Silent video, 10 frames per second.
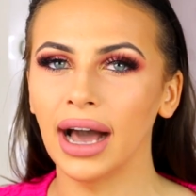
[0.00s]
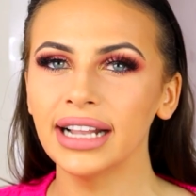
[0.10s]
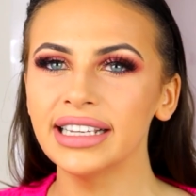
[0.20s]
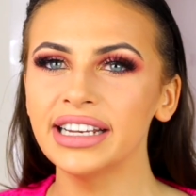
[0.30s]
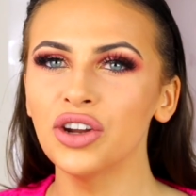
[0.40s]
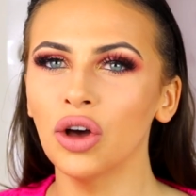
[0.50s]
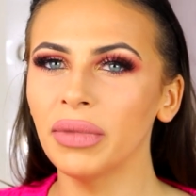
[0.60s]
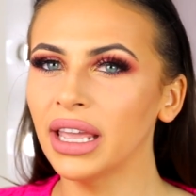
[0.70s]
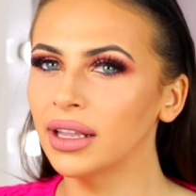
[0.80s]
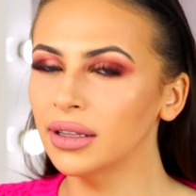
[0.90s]
I did not
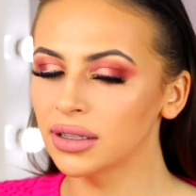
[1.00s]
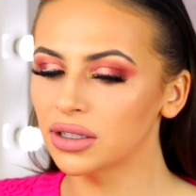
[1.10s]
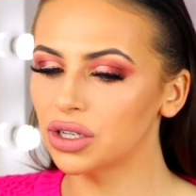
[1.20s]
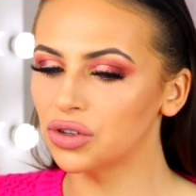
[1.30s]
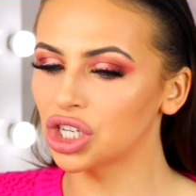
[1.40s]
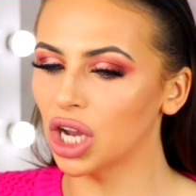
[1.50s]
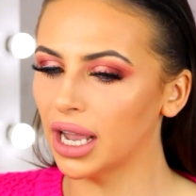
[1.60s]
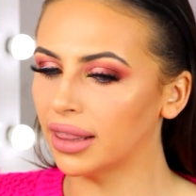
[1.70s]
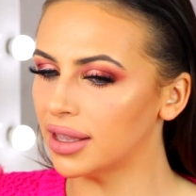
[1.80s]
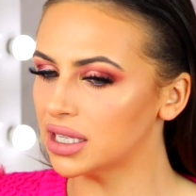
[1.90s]
mean to
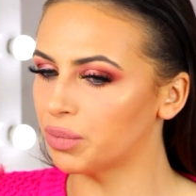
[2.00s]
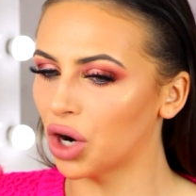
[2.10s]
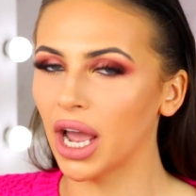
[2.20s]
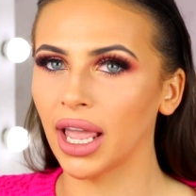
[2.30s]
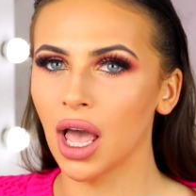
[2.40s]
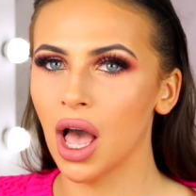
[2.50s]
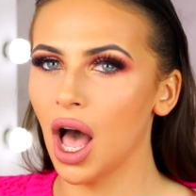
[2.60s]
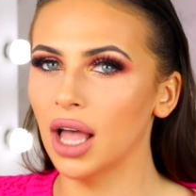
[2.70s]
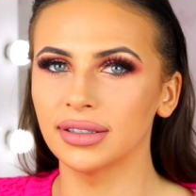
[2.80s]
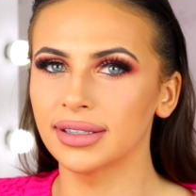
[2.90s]
shine this bright.
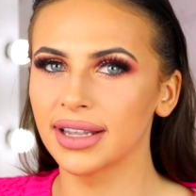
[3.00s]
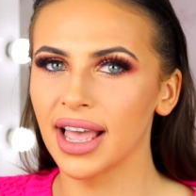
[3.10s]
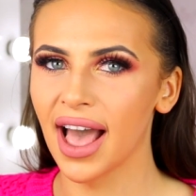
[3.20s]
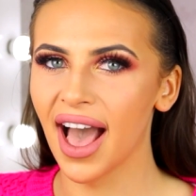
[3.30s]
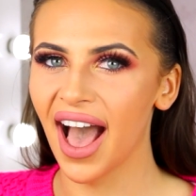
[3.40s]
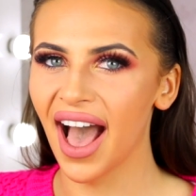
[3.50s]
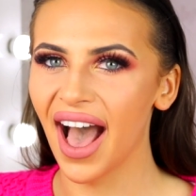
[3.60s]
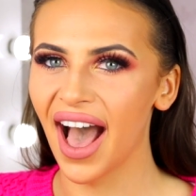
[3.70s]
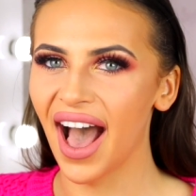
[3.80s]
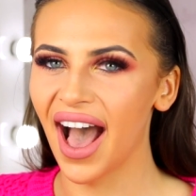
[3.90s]
Huns,
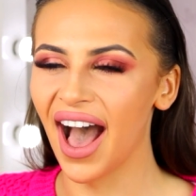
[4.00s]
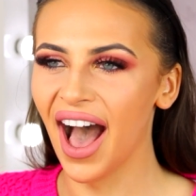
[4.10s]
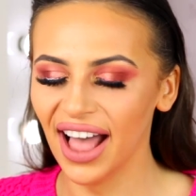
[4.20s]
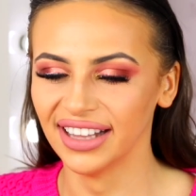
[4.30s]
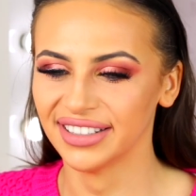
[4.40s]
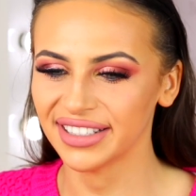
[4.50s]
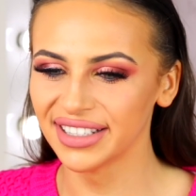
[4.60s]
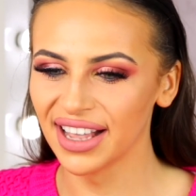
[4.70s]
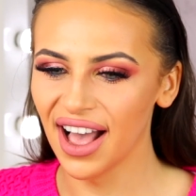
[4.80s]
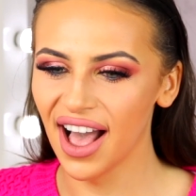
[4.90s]
Hands!